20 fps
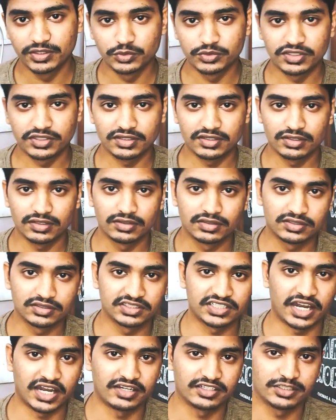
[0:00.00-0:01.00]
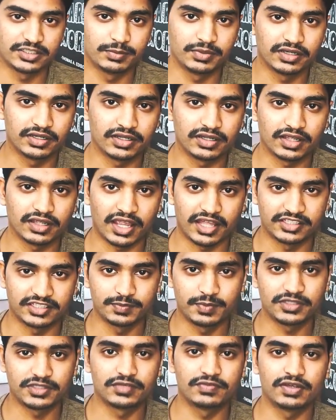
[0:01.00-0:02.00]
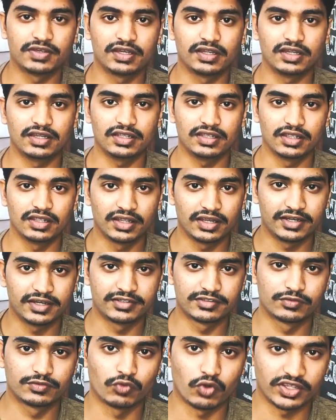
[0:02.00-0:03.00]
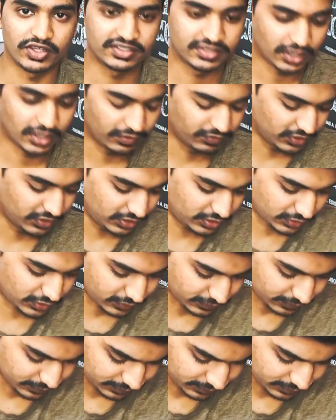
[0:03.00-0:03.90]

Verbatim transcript: using ChatGPT and specifically its voice chat feature.